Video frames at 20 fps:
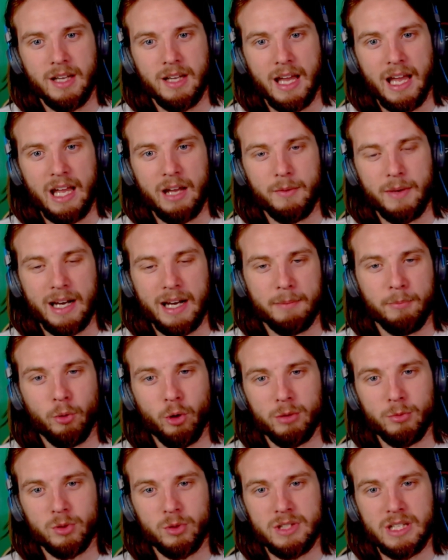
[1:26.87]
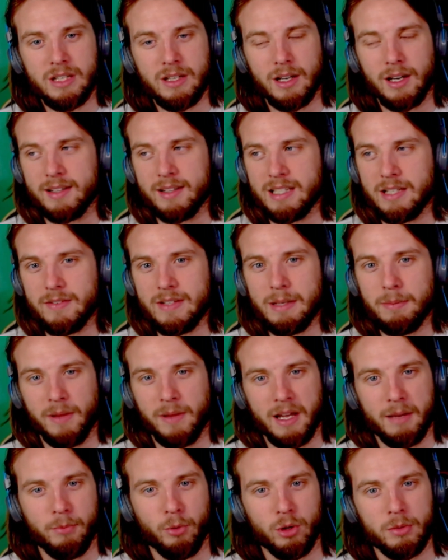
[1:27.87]
And we had a portable DVD
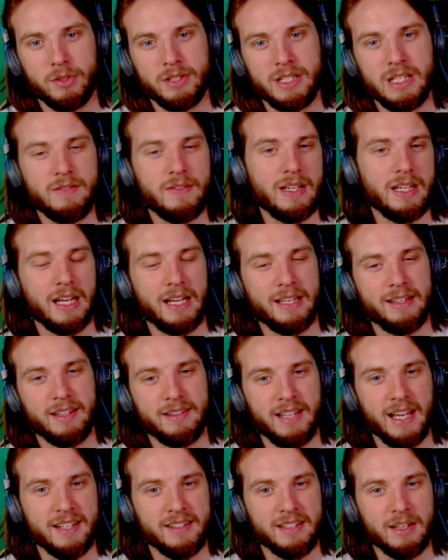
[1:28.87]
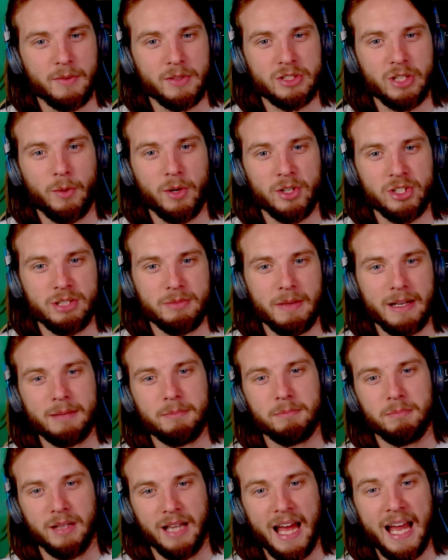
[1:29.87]
player, portable TV in the tent, and we're still watching Men in
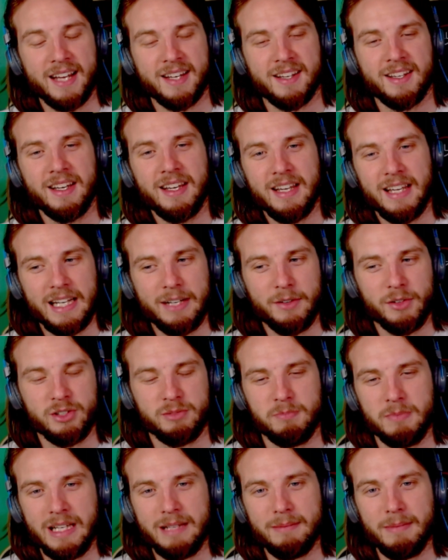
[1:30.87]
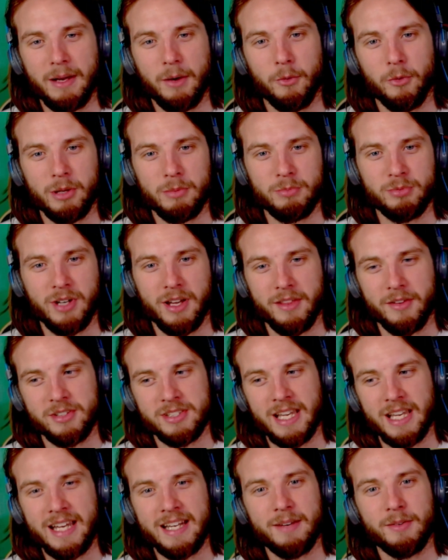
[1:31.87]
Black. And it was me and my older brothers.
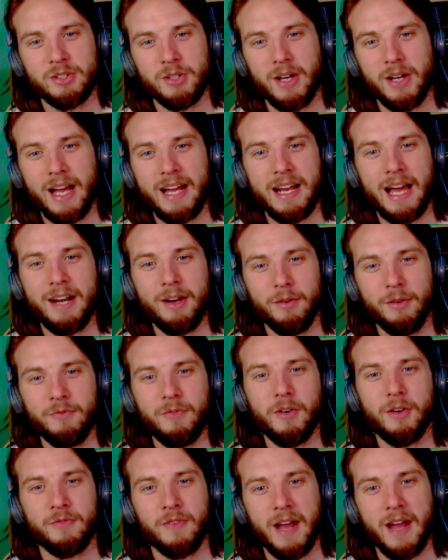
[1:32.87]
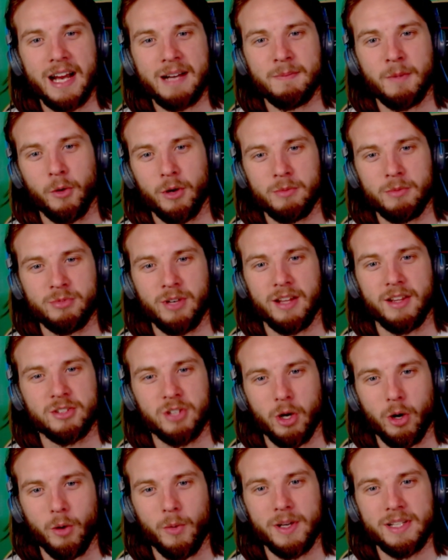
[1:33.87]
And it was, I know for a fact, my older brothers
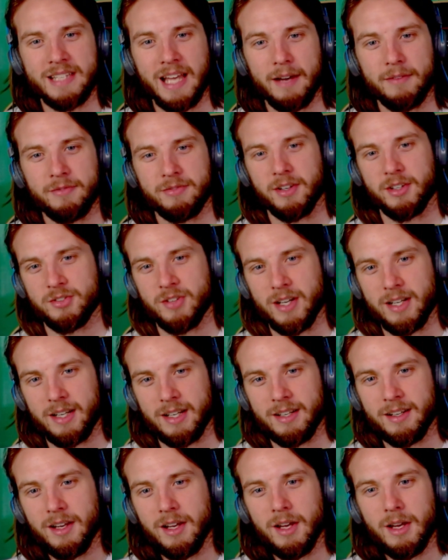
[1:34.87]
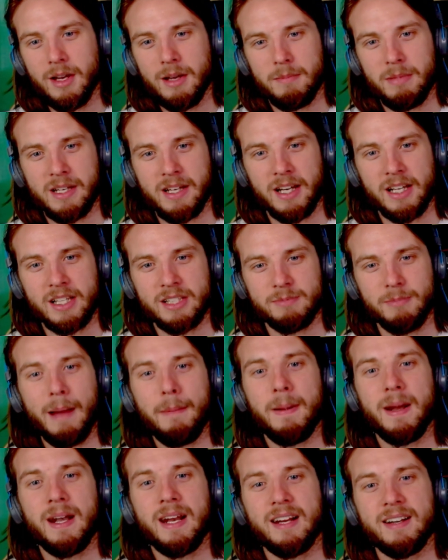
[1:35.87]
always got frustrated, because my
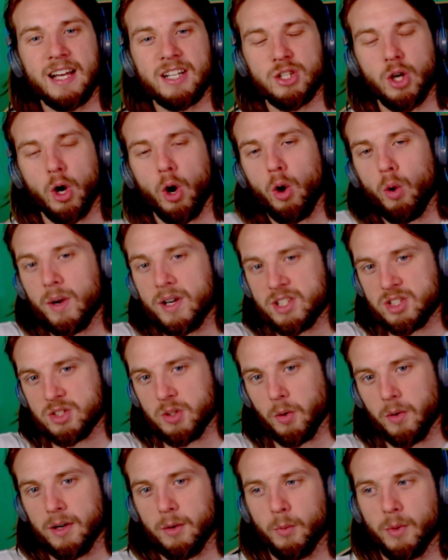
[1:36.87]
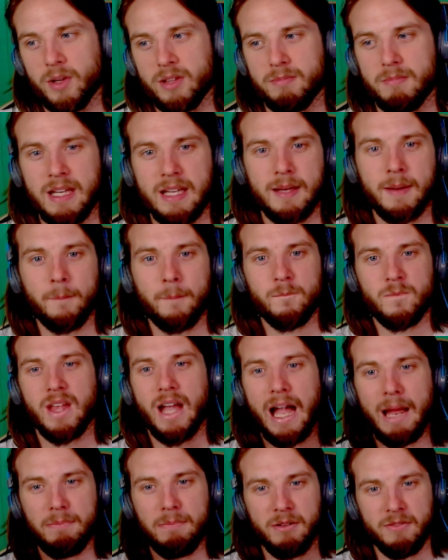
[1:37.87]
panic attacks always started with me
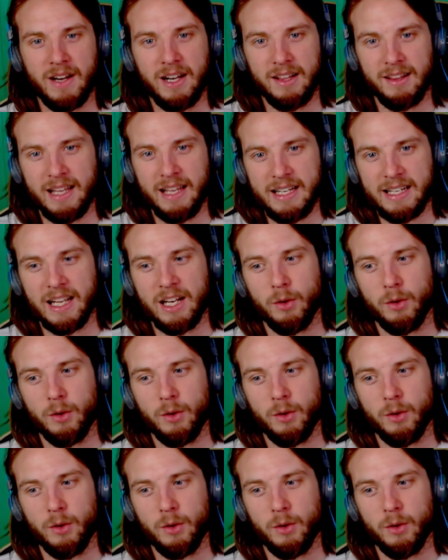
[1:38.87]
hyperventilating.